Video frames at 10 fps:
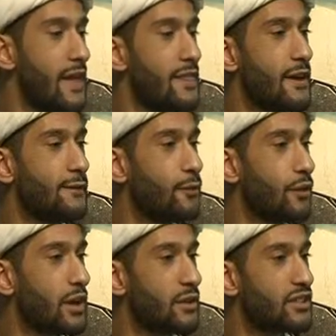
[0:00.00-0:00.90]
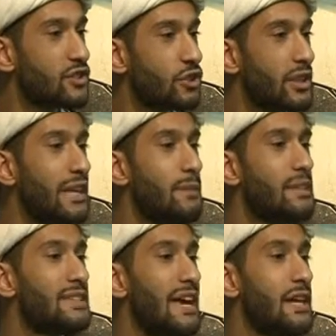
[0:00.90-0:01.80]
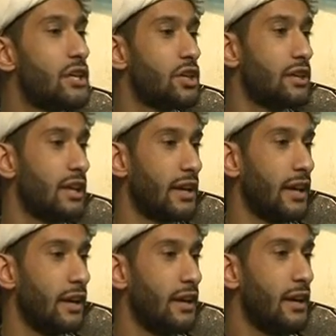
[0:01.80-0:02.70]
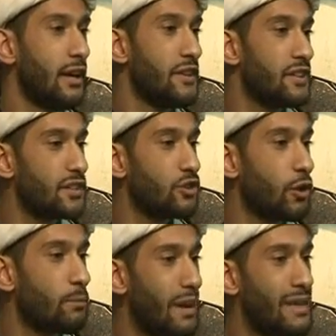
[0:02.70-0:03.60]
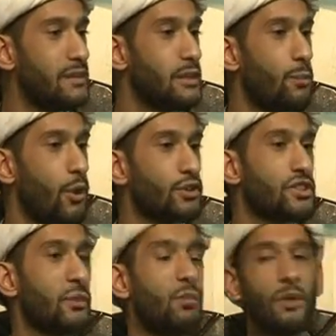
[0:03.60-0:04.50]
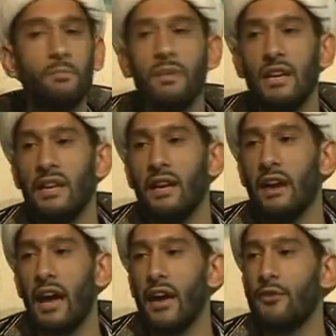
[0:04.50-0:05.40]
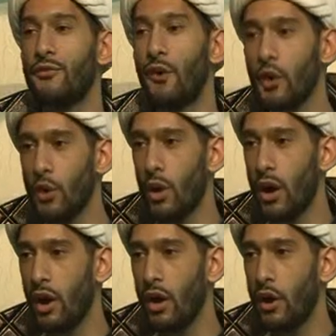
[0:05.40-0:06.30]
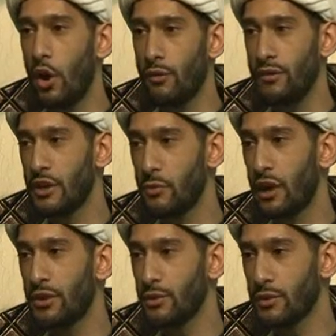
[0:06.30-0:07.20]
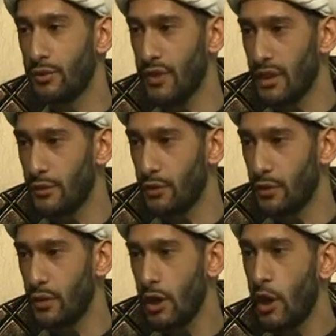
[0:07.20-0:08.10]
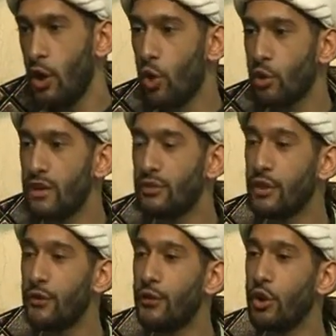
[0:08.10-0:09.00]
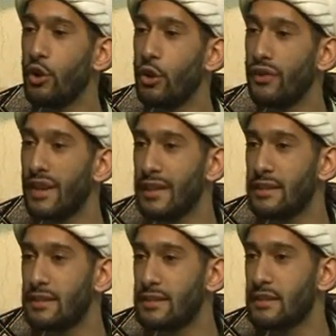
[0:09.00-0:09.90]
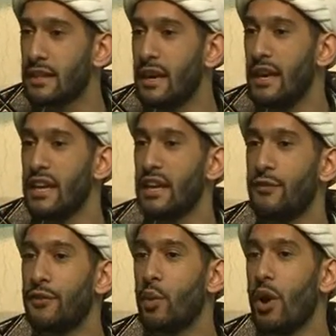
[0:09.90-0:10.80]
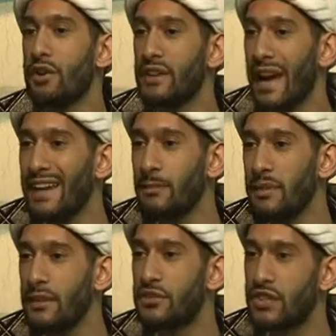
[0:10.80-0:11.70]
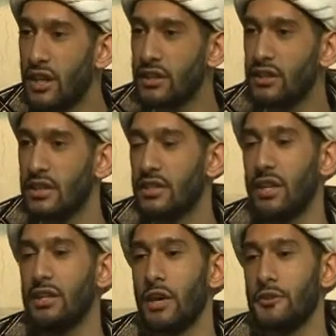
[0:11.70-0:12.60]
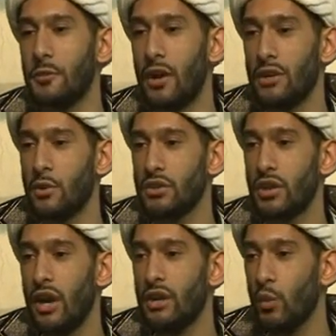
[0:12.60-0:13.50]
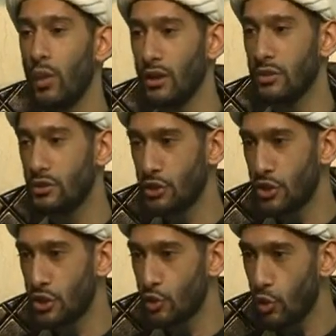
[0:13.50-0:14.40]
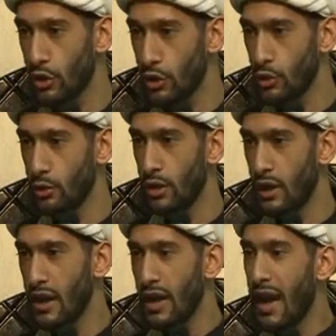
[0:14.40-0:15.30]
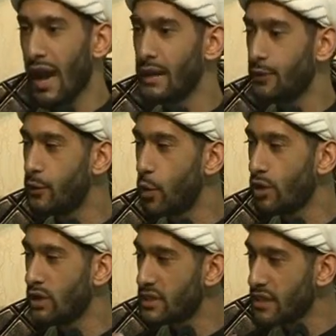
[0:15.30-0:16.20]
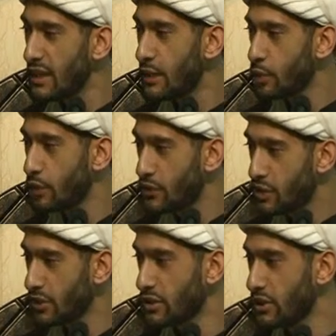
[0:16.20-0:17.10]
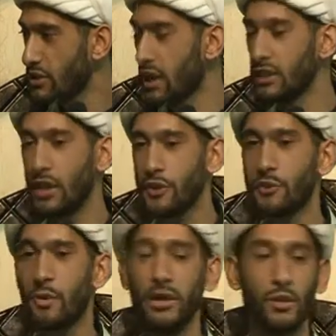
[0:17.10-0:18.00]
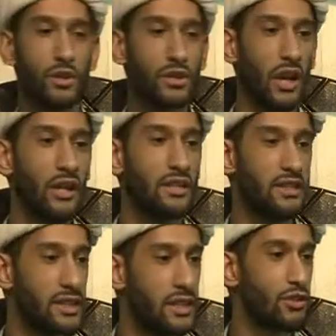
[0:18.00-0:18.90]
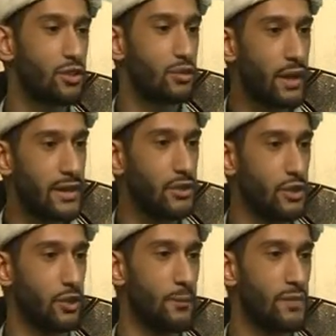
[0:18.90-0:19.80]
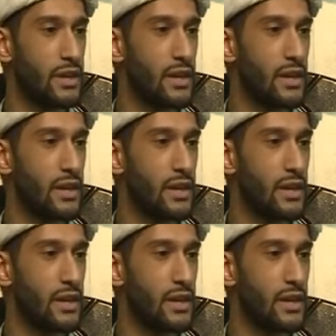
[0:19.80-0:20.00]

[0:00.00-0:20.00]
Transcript: And therefore there is not a limitation here. This is not based upon someone being a follower of the commander of the faithful or even a follower of his. If you are an enemy of justice, Allah subhanahu wa ta'ala wills to destroy you. And if you are a seeker of justice, Allah subhanahu wa ta'ala seeks to raise you.